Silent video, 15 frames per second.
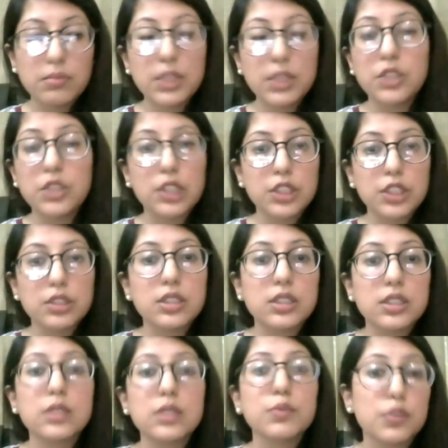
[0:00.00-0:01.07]
educational
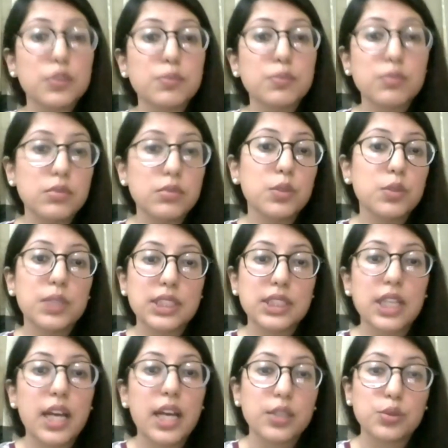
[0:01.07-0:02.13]
system from
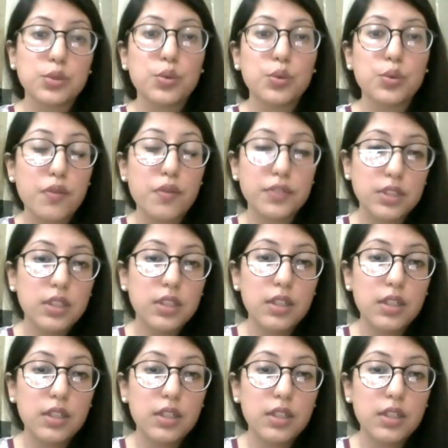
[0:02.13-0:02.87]
USA has to offer.